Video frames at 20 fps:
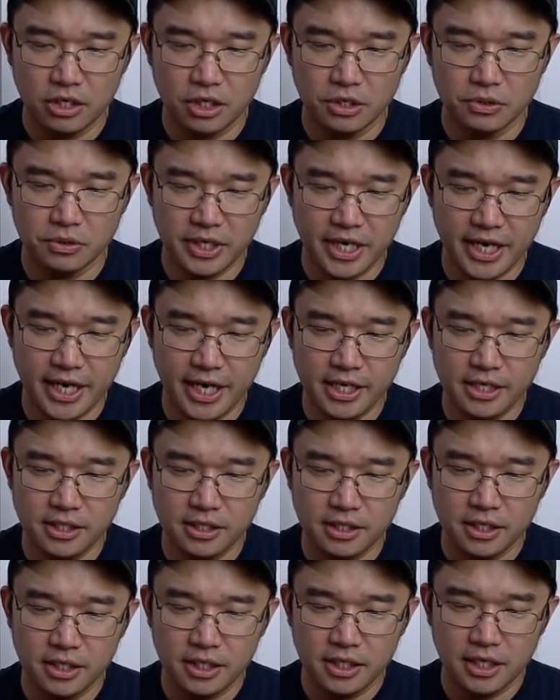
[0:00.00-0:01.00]
Okay,
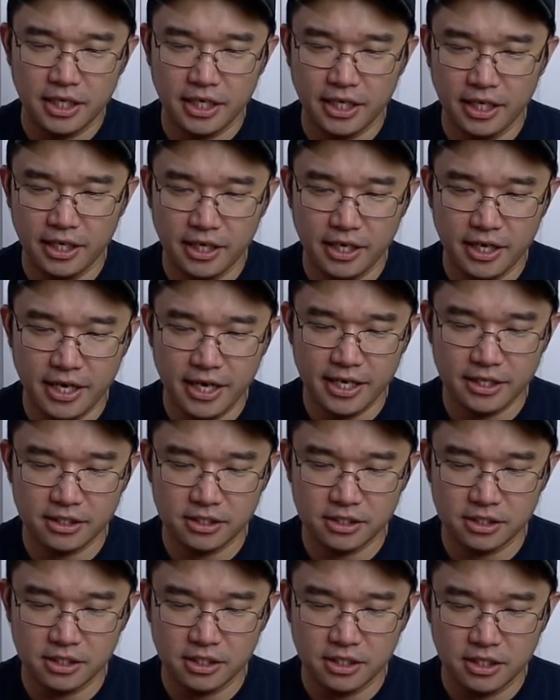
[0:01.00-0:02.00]
hit
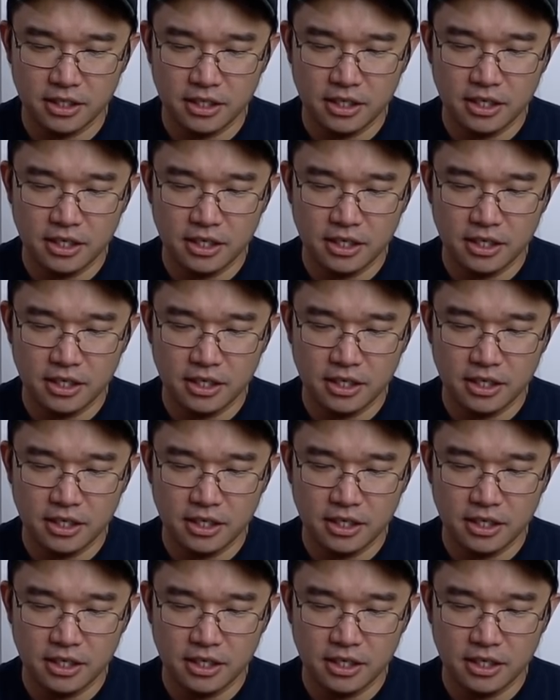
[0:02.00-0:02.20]
next.